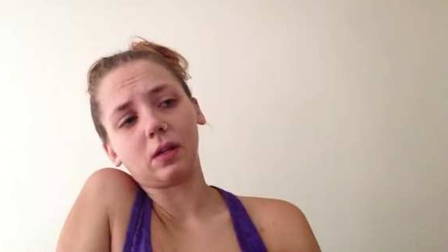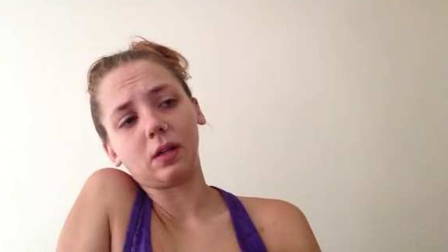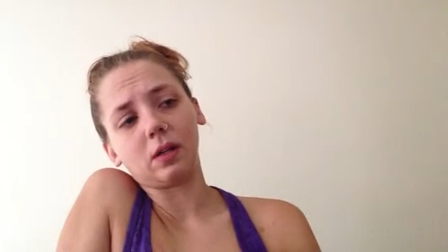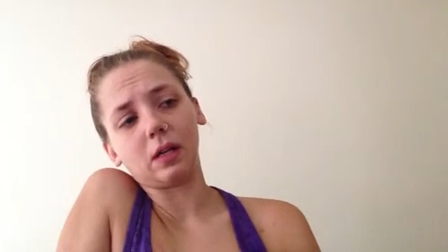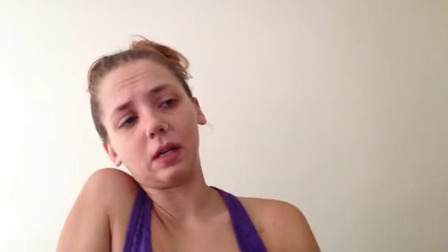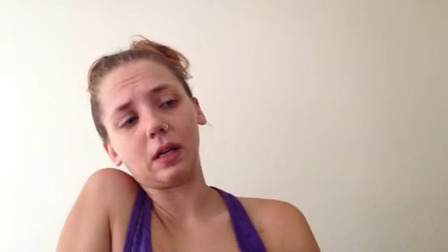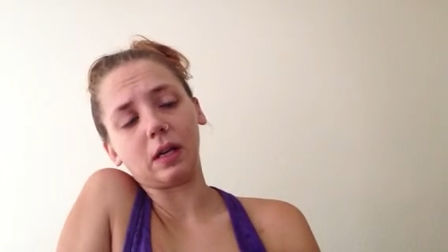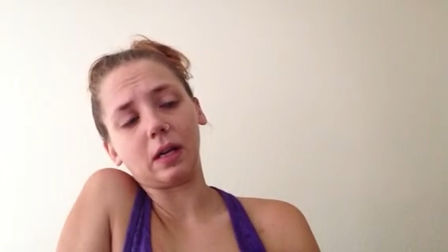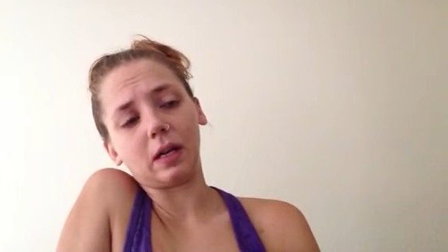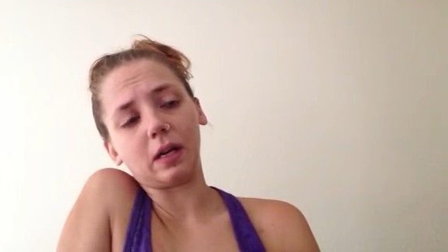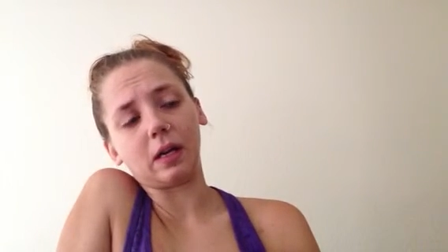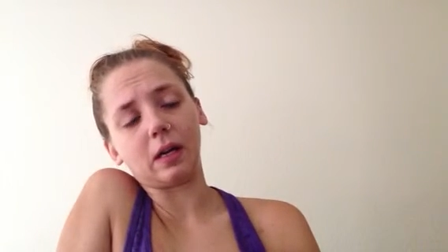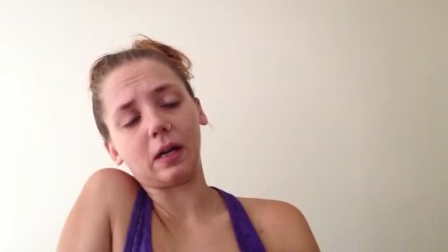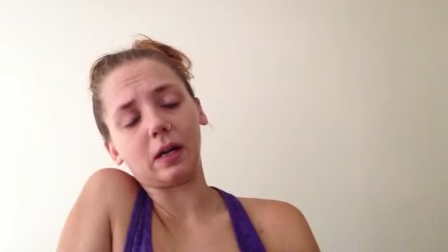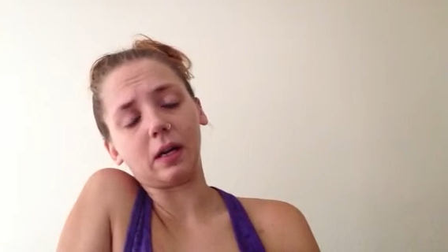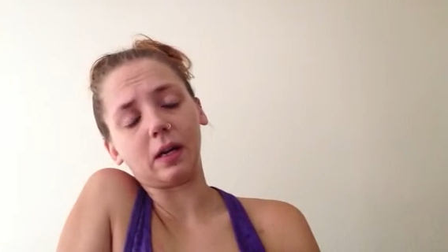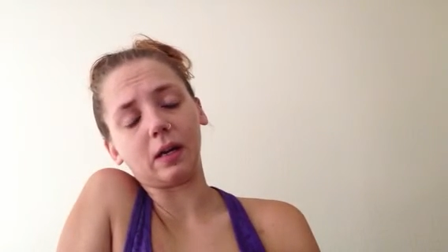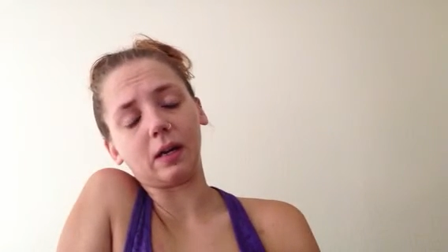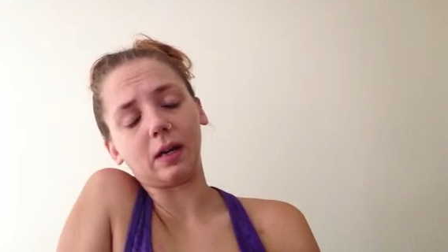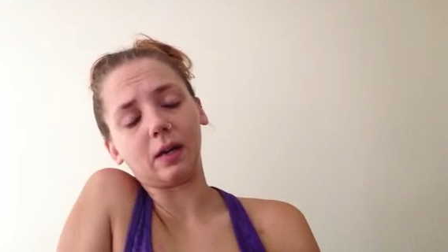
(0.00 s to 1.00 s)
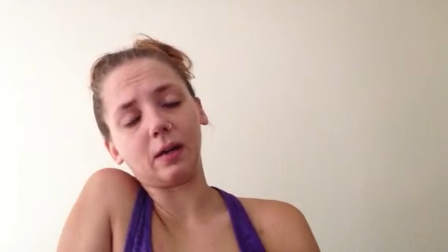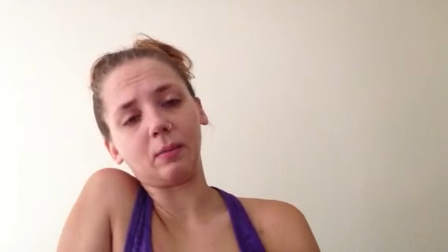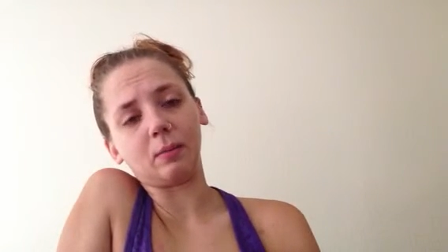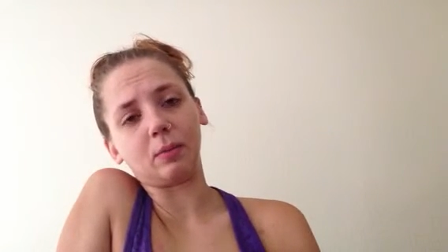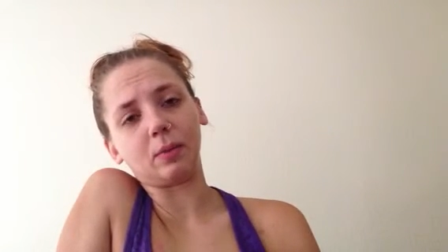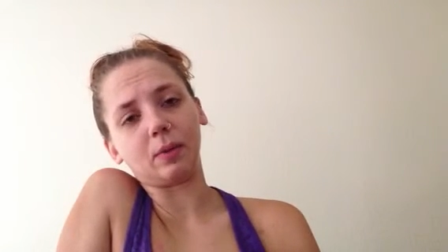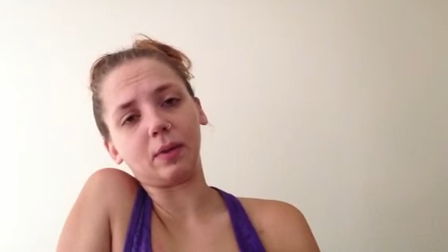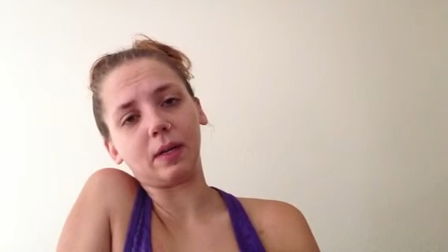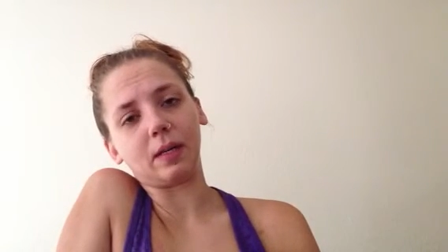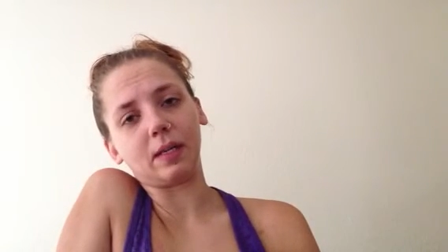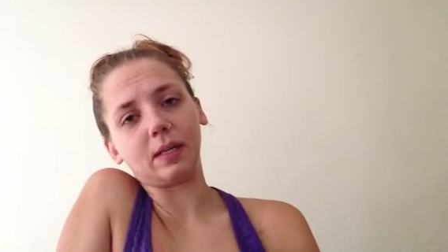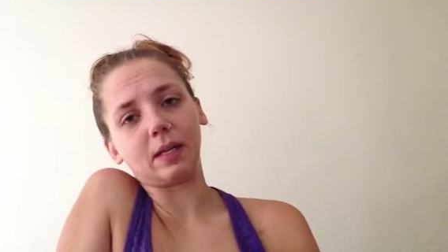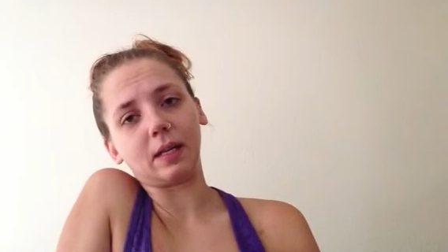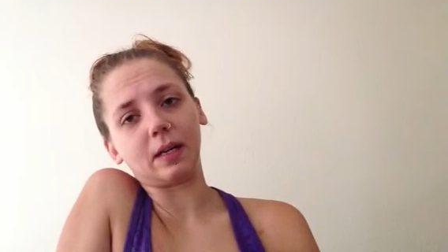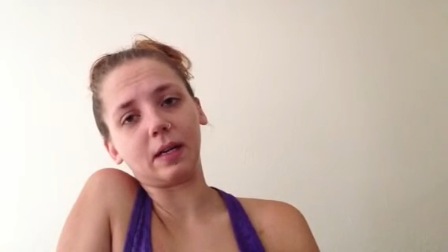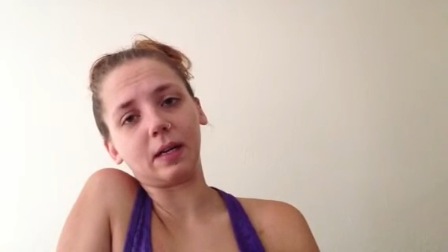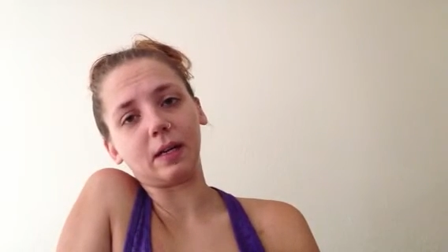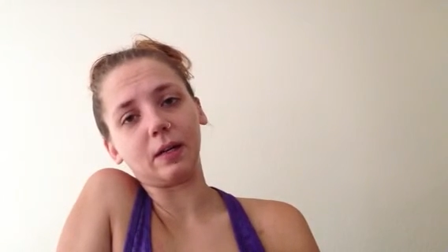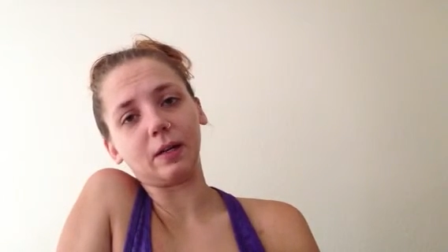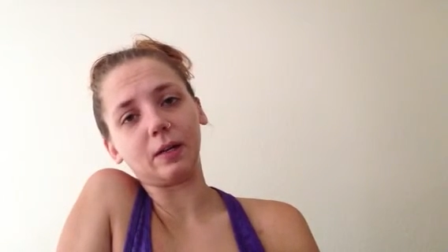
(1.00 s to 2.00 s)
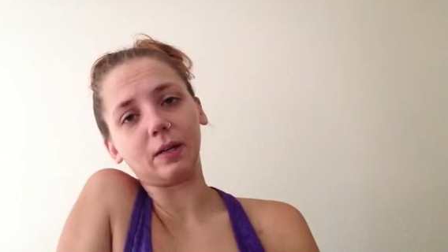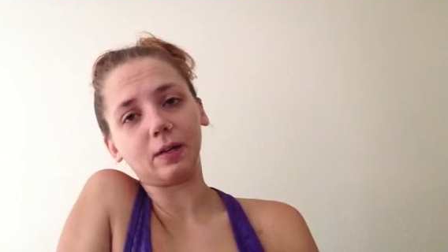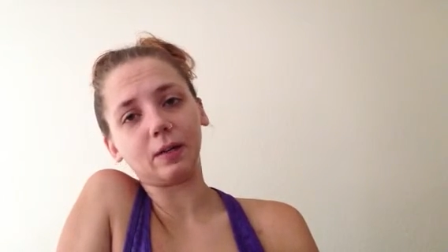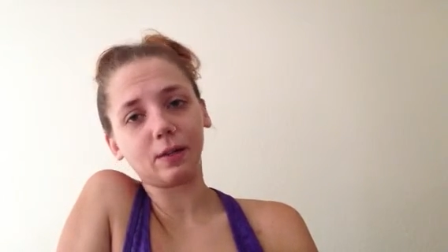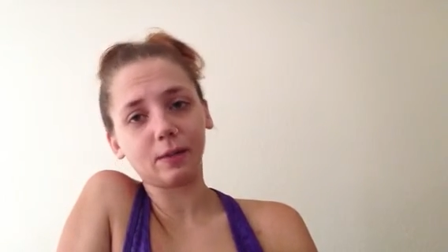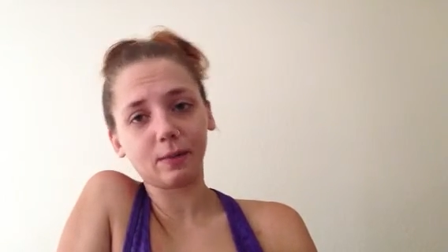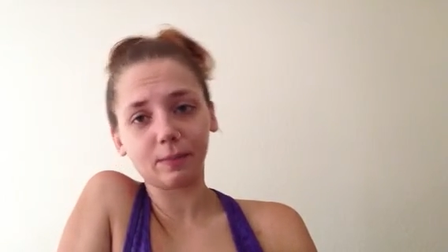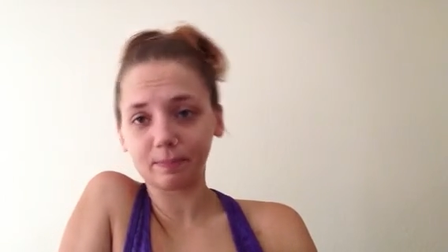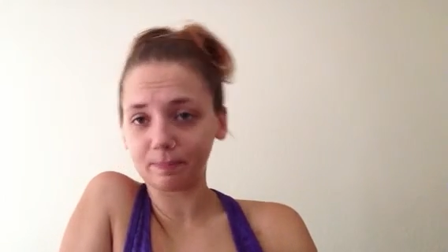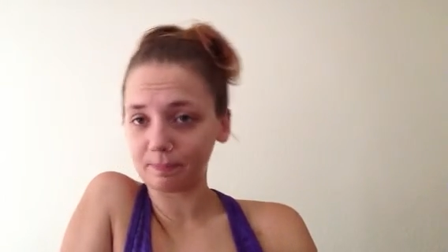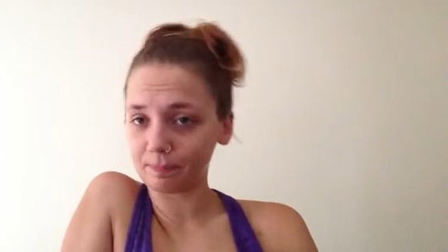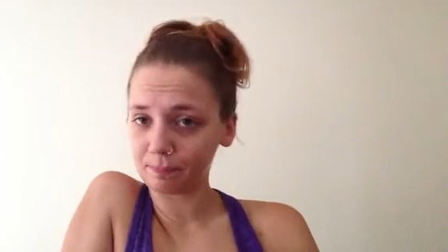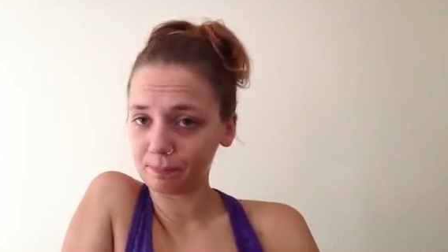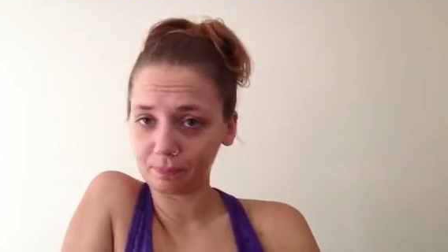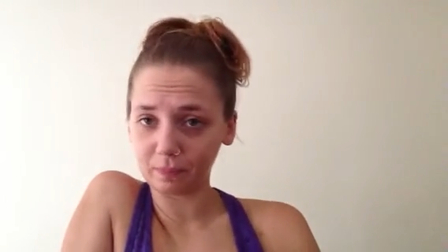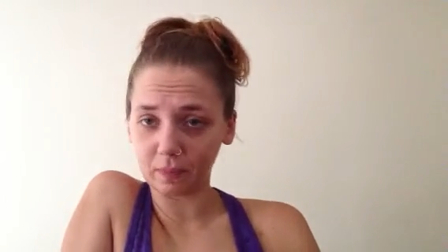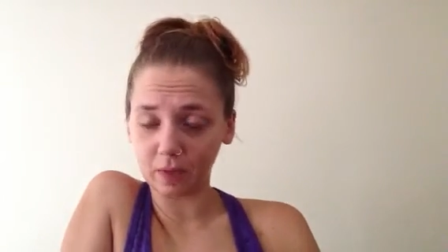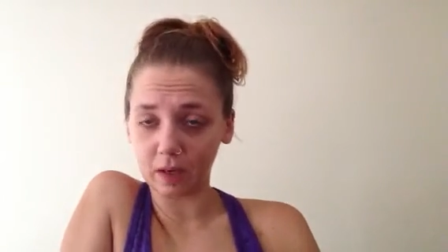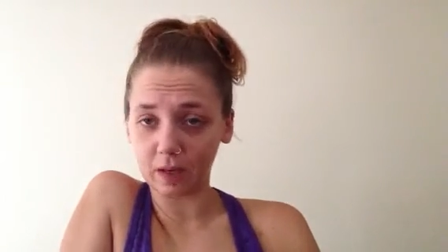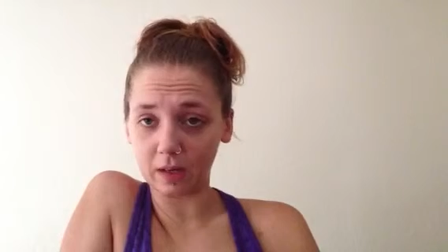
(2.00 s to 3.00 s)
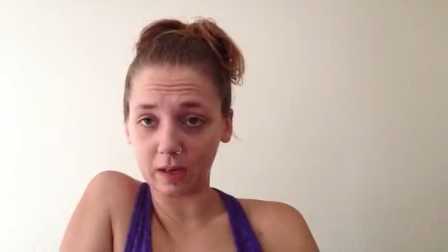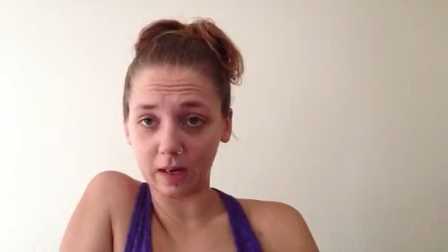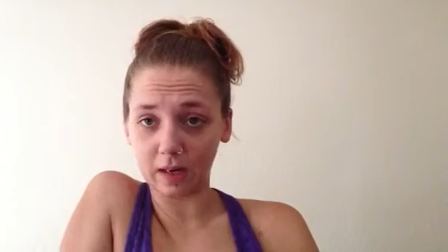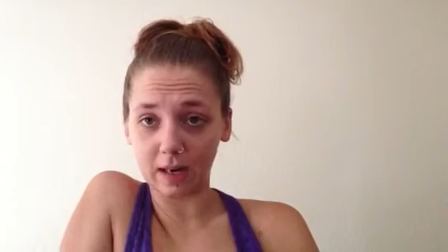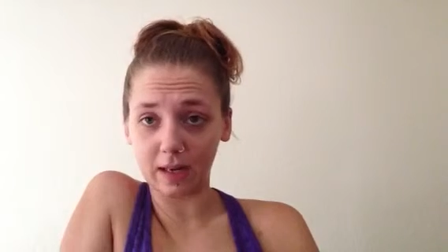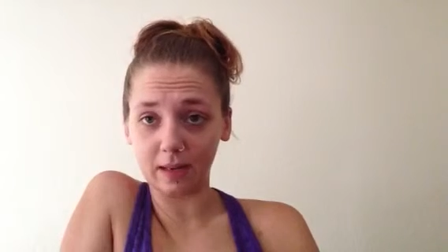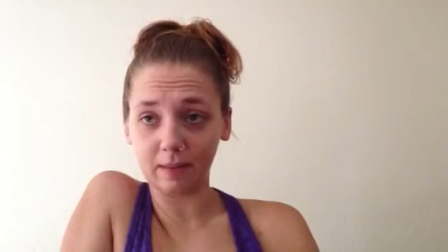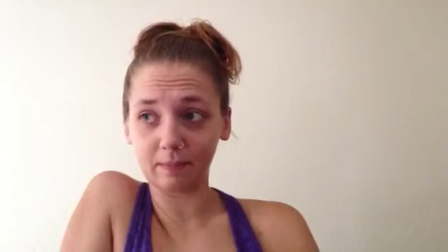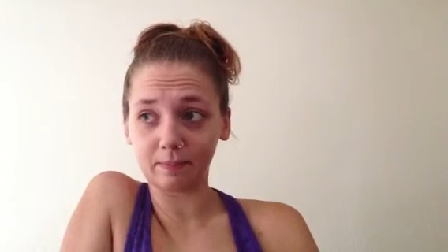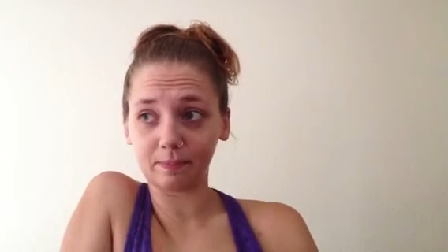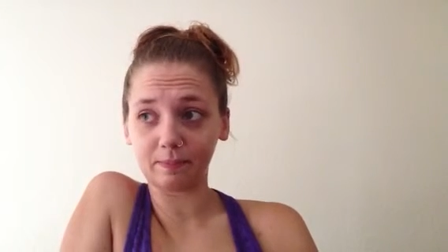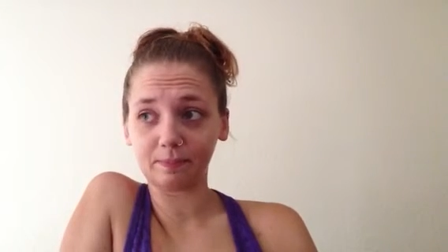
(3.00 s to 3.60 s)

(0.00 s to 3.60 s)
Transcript: Yeah, I'm pretty tired. Alright.